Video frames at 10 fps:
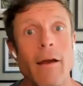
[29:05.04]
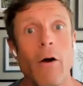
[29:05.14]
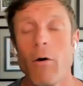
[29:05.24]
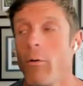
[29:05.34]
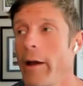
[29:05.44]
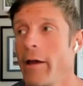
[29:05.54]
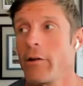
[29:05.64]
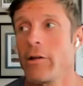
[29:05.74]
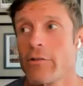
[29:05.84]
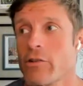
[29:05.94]
Oh,
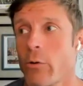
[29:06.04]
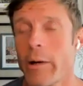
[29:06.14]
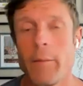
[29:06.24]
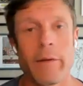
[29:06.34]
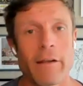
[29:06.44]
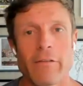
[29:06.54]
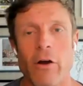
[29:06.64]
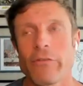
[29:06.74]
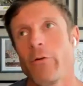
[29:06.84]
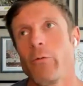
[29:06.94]
Heather, you're so right. Because
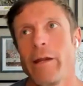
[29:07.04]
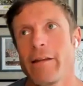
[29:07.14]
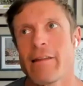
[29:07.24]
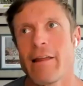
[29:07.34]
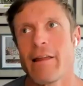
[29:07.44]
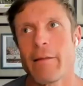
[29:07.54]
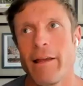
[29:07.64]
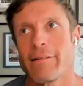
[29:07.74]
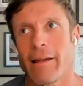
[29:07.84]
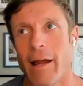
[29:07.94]
also we get to
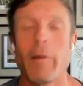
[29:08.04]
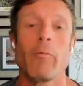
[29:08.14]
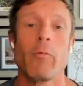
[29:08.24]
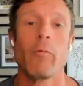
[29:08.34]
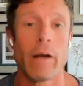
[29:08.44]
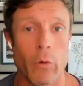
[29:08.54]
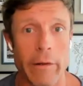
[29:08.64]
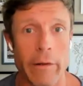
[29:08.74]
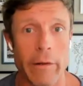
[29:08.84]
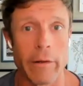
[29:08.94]
place, like I remember when I was
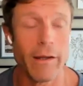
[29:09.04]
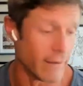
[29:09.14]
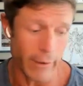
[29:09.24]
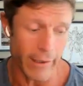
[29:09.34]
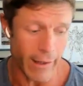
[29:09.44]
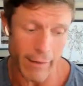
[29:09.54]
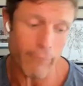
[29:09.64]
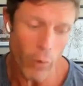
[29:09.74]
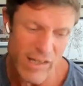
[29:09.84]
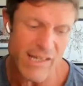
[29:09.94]
morbidly obese, you know,
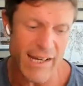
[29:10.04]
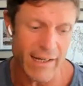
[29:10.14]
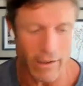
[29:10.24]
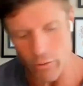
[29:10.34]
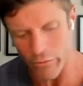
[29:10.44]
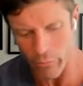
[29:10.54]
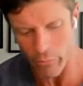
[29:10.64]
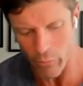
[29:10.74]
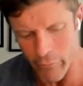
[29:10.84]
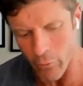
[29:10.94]
at 14, you know, it was
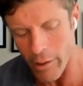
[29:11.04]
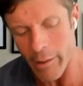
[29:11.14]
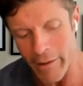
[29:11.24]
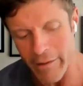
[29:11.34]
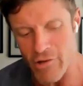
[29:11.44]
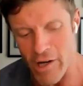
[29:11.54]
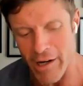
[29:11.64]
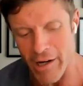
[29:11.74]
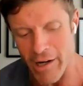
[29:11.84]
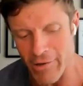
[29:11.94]
right before I made the
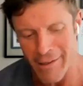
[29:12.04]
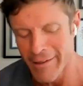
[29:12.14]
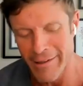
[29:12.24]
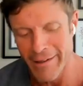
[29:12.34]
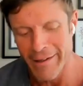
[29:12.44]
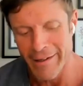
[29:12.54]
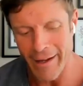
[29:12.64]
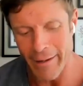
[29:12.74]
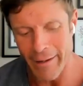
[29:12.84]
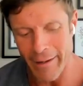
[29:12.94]
changes.
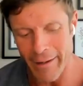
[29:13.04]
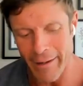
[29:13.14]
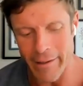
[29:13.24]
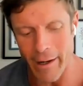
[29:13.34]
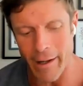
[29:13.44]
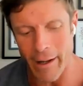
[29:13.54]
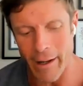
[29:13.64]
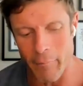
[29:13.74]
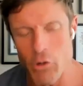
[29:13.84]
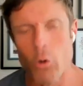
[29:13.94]
I mean,
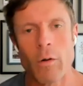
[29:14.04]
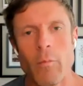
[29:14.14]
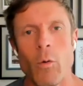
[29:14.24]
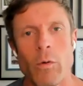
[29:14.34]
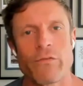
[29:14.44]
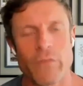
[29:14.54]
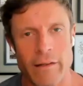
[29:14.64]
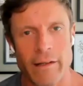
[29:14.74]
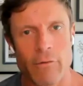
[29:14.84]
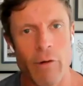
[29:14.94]
my normal was
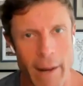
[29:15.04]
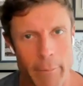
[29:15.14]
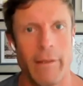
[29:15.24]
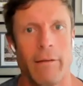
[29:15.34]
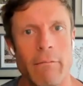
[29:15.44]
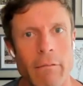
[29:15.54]
feeling crappy.